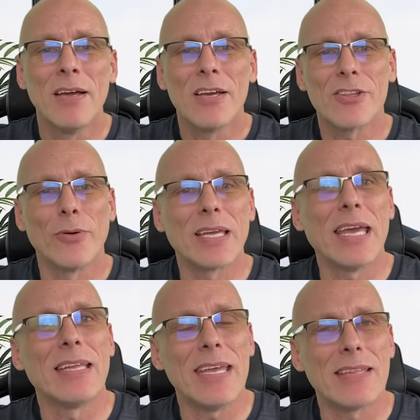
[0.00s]
So
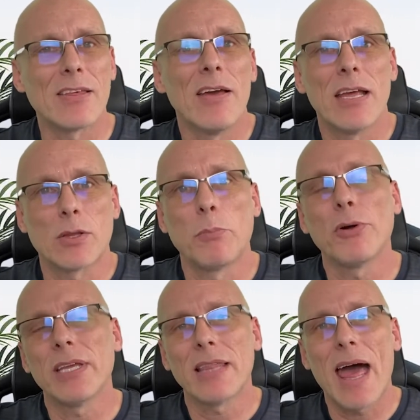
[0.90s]
again, it's
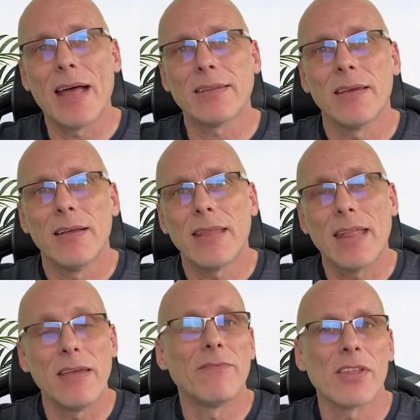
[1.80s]
putting that
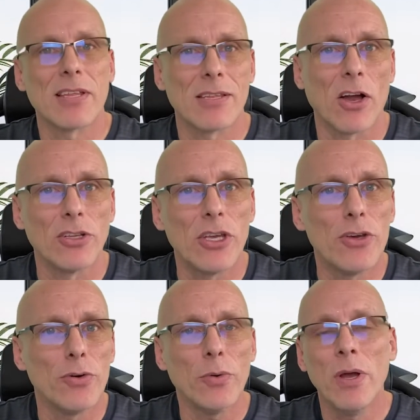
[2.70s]
emphasis on
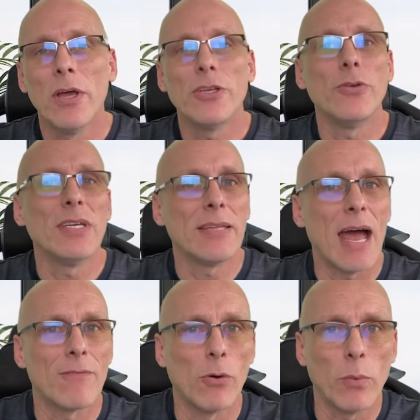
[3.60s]
you. You didn't
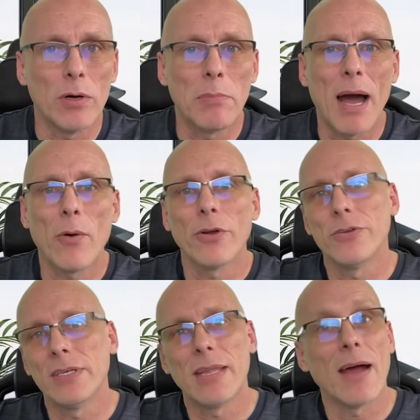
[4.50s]
have the willpower, you
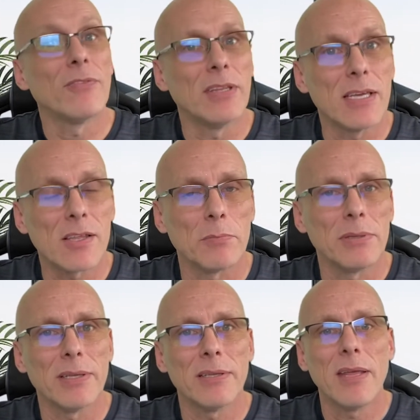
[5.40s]
didn't have the
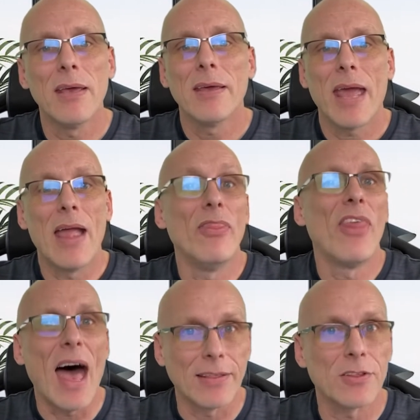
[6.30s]
discipline, and
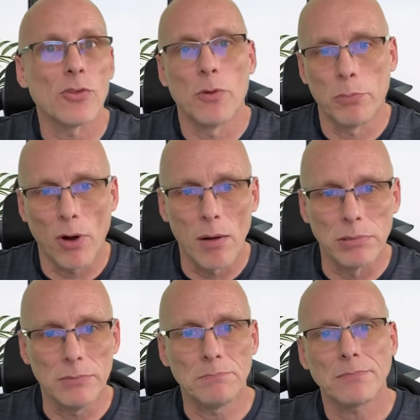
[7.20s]
that's the
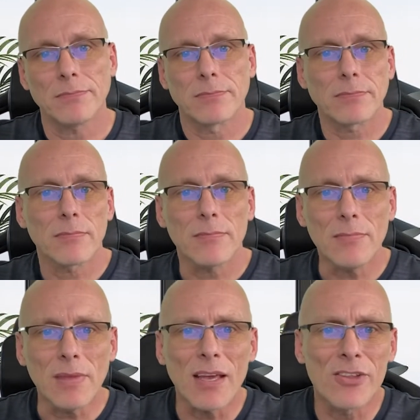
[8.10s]
problem.
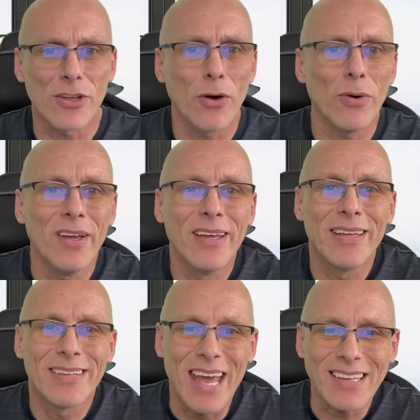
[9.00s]
So
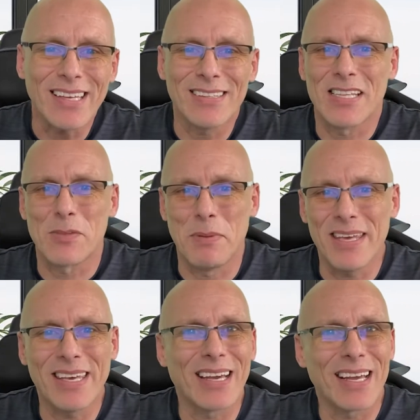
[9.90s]
technically
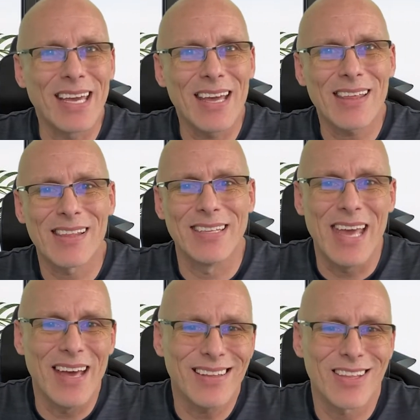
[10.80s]
speaking, I guess,
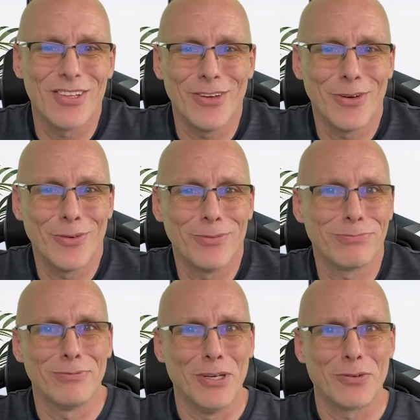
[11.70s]
yes, you
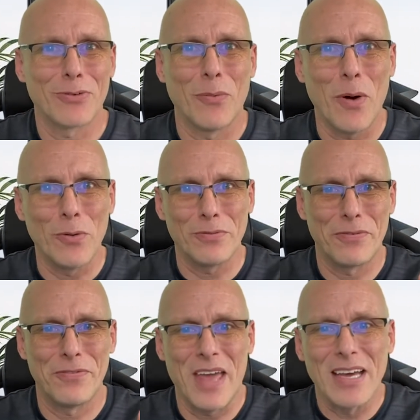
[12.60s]
quote,
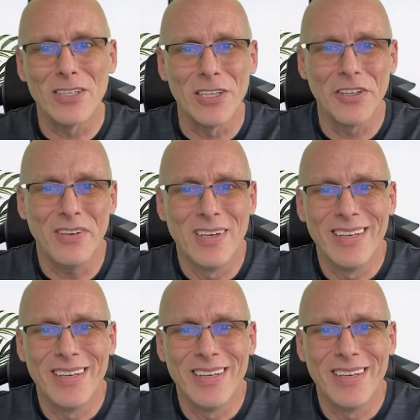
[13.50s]
failed